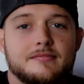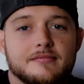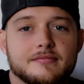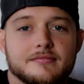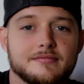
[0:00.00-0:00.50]

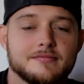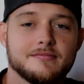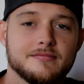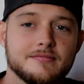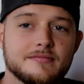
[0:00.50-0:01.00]

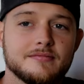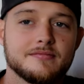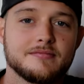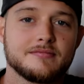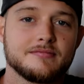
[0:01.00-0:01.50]

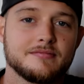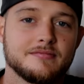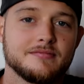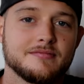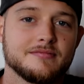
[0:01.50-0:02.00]

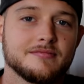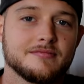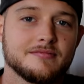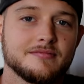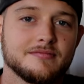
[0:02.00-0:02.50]

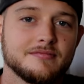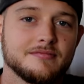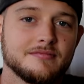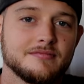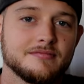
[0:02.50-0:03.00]

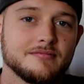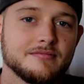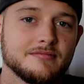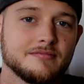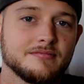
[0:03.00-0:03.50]

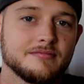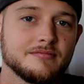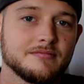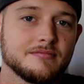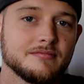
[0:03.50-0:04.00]
(not speaking)